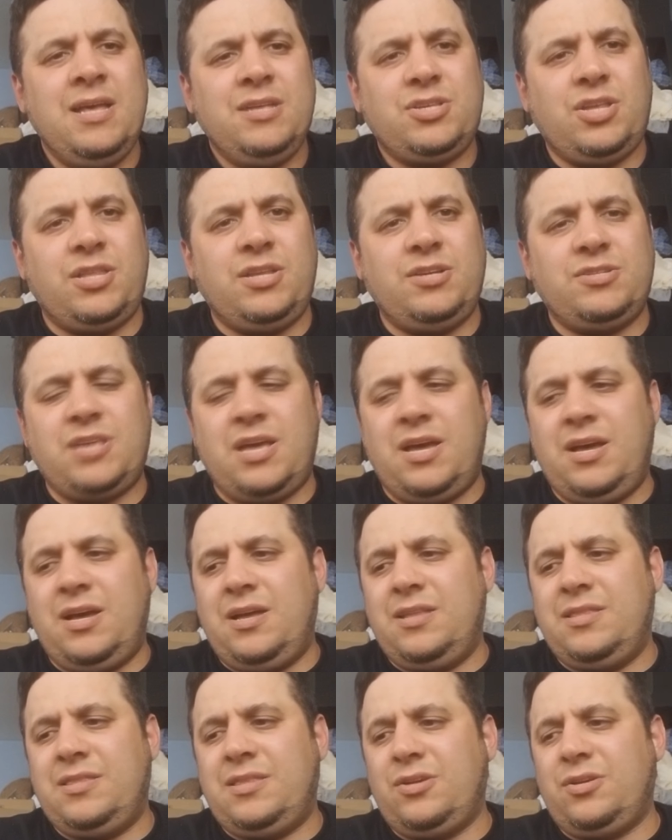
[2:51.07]
So there's
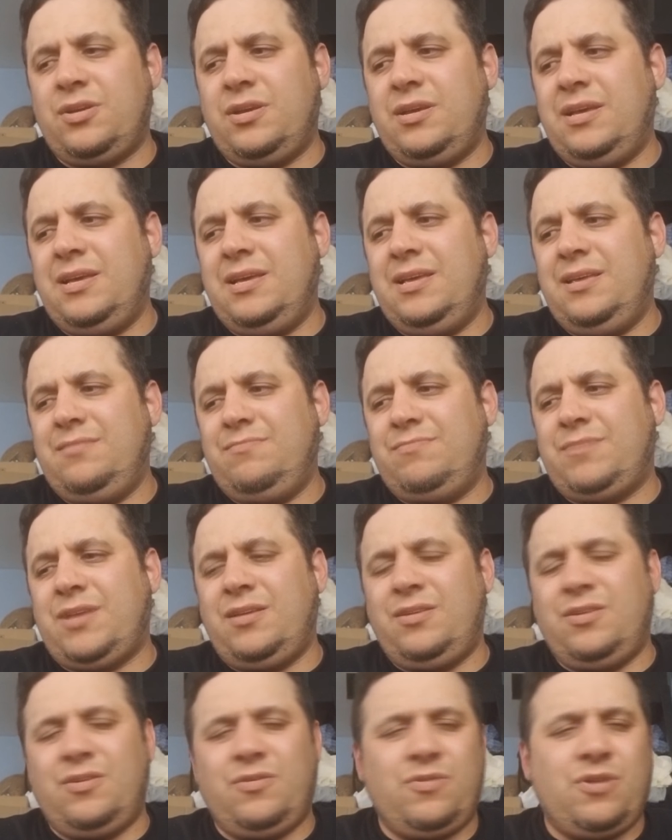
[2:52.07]
uh, there, uh,
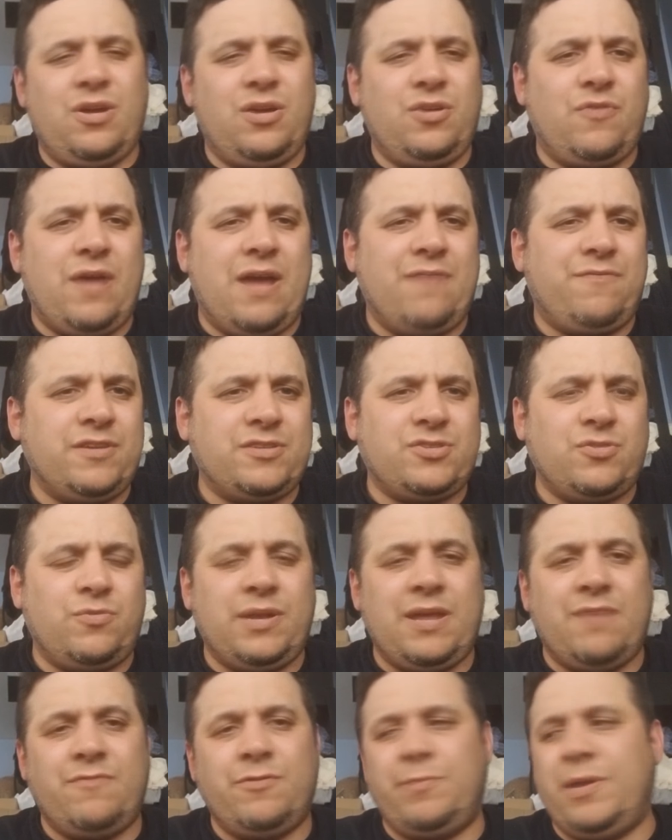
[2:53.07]
you know graphics or
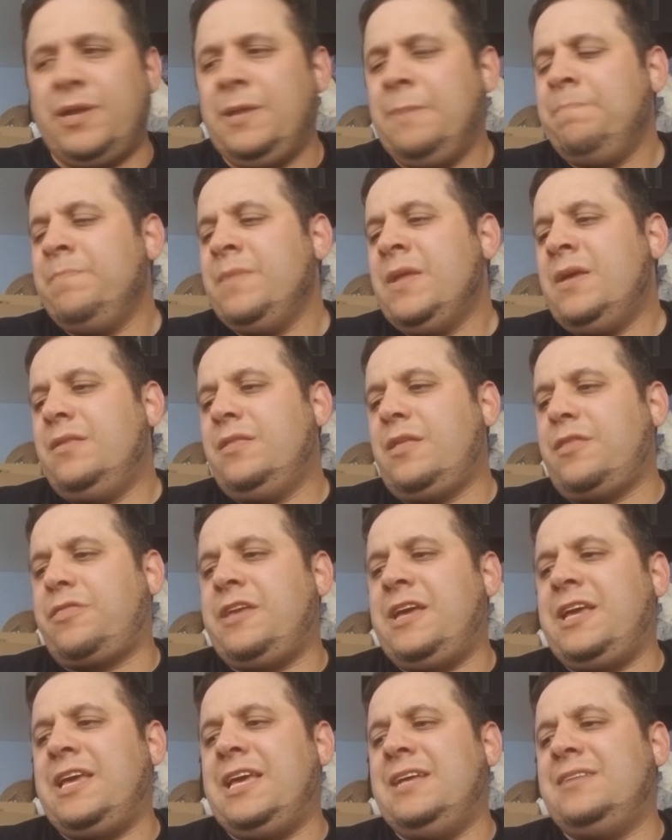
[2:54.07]
whatever. But the
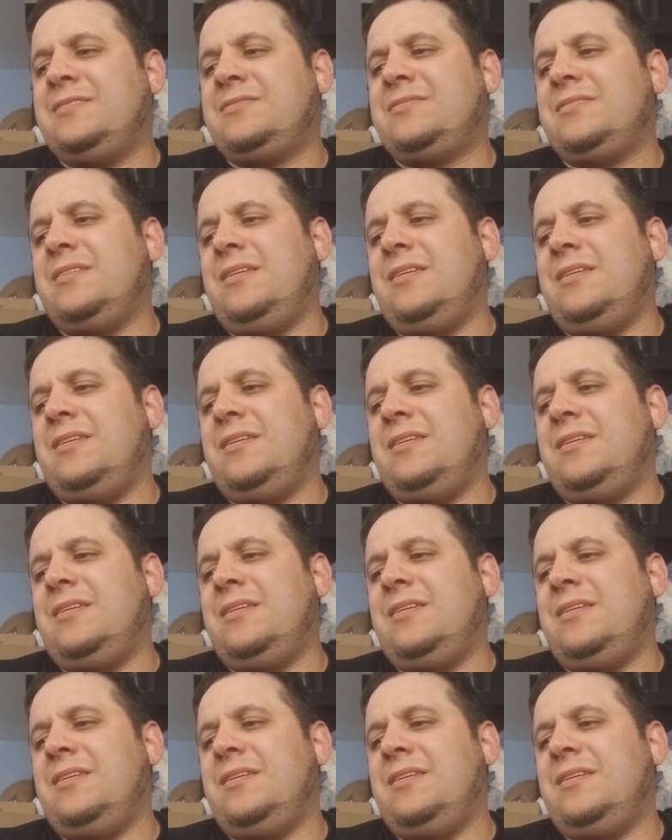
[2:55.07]
thing is,